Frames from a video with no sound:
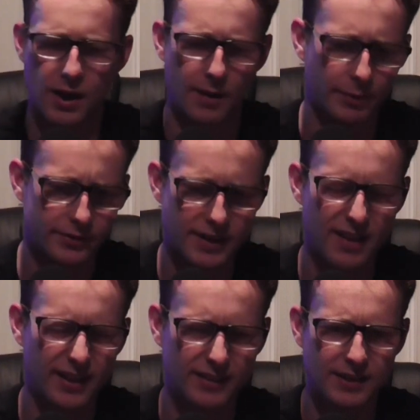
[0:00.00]
but it's
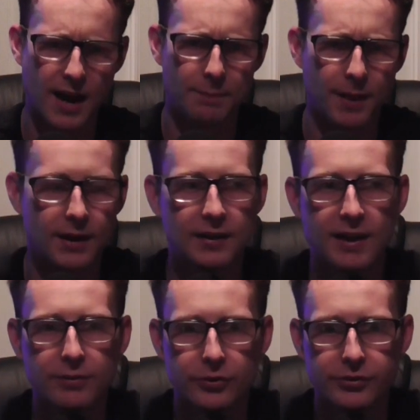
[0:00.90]
not top-end
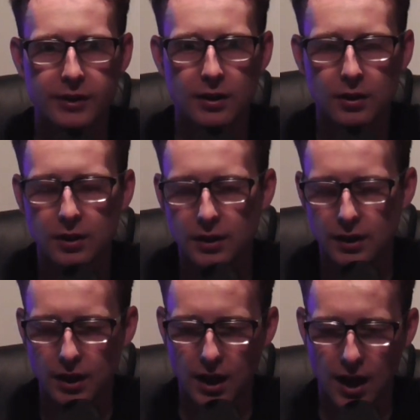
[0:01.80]
level skill
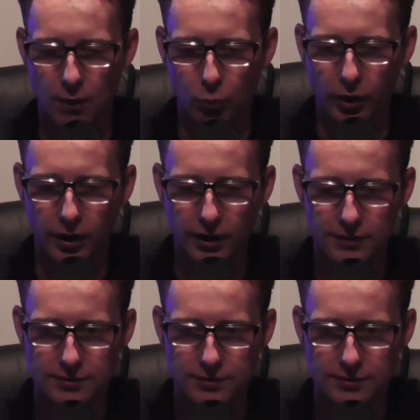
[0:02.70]
where